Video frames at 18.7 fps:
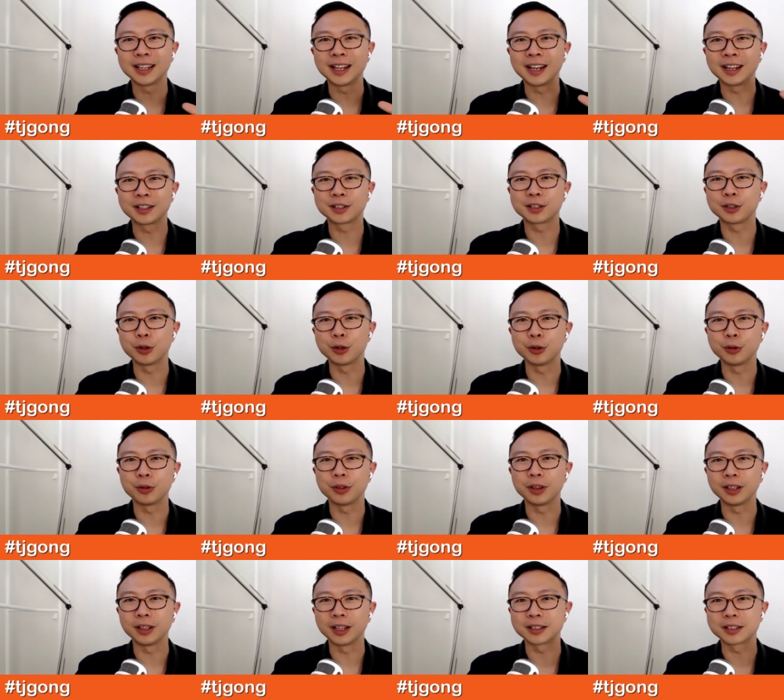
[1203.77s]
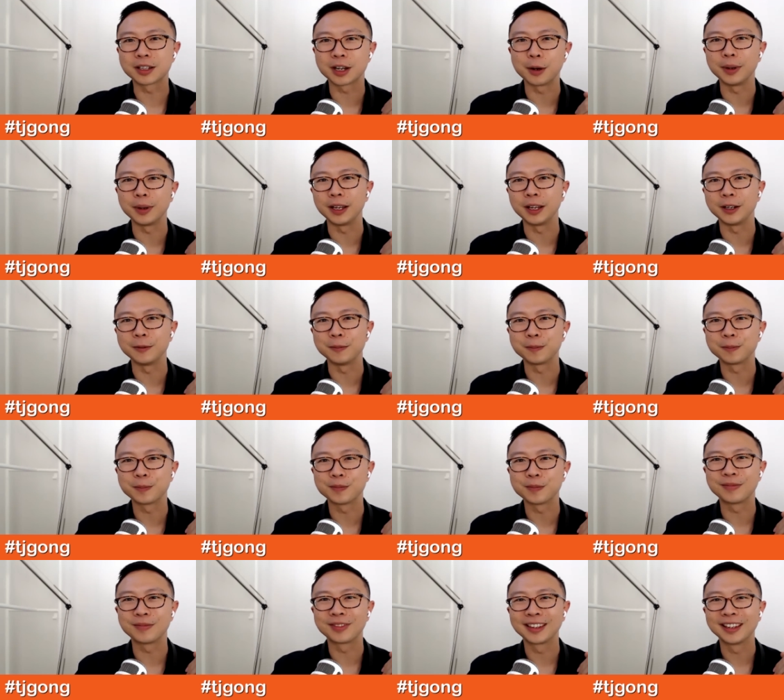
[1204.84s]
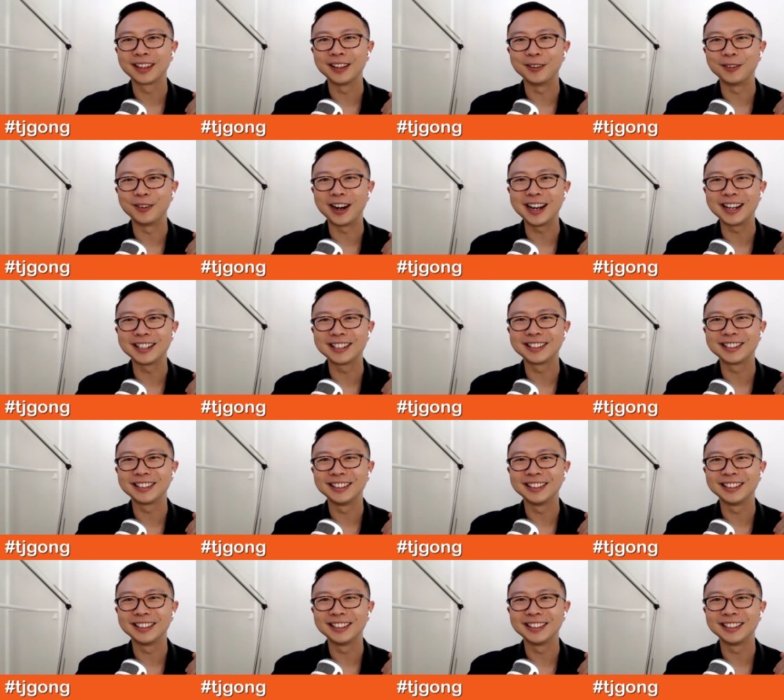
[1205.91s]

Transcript: external thing that's coming in, right?